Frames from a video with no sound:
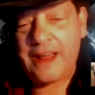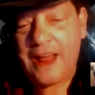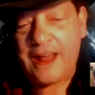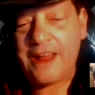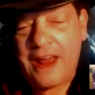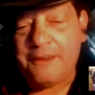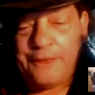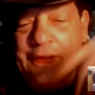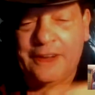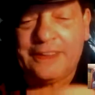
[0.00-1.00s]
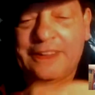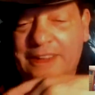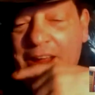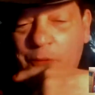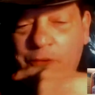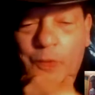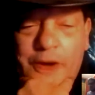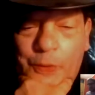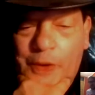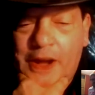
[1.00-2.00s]
I had a feeling that was where
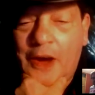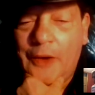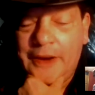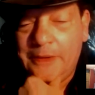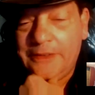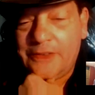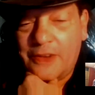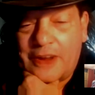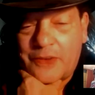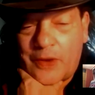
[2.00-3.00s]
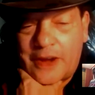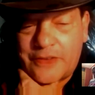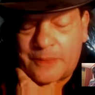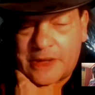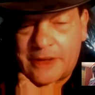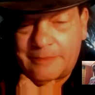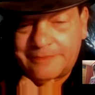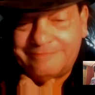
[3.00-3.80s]
you were going, and so that's why I jumped in.